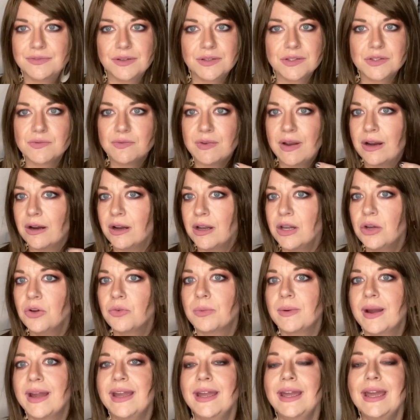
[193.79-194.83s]
Feels very
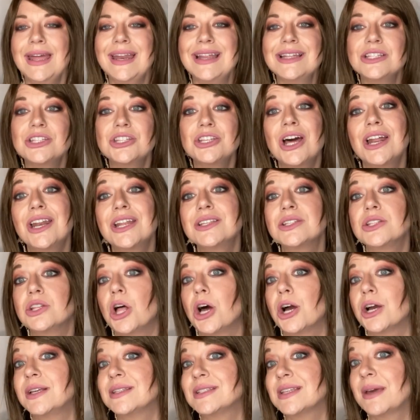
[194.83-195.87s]
great, and it's not as
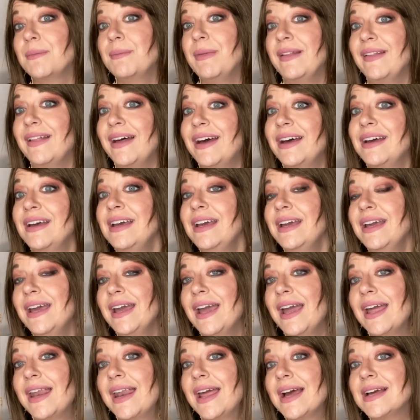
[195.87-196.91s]
long as Camilla.
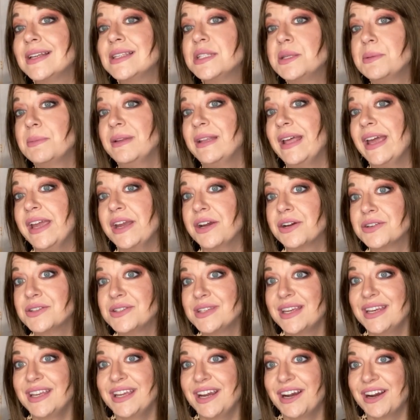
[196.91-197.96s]
And it has some layers
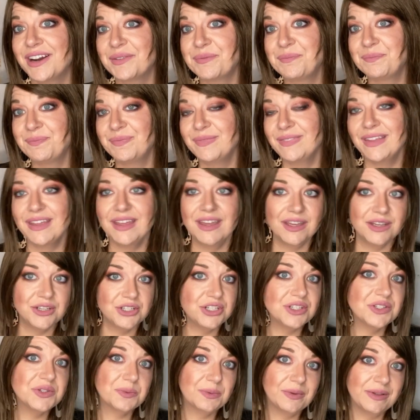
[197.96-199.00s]
in here.
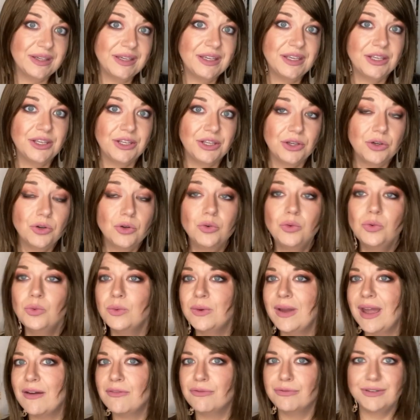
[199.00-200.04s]
She's a really cute
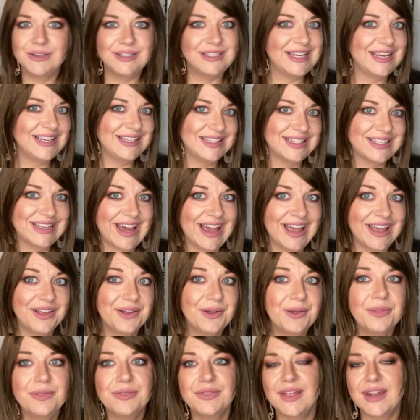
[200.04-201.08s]
everyday
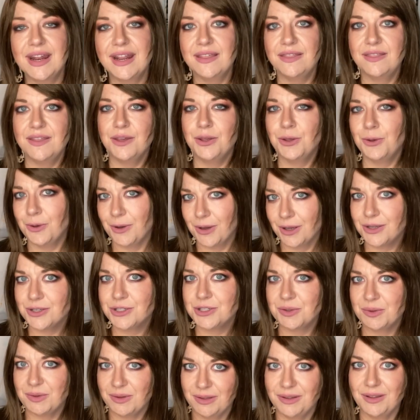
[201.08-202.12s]
style that I think you can
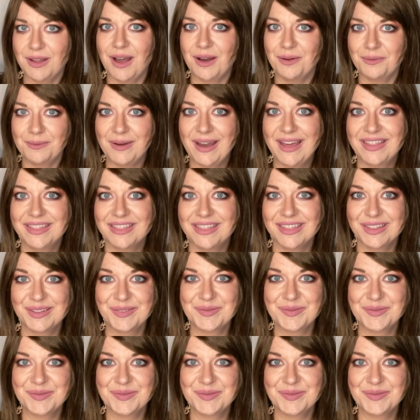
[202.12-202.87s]
do a lot with.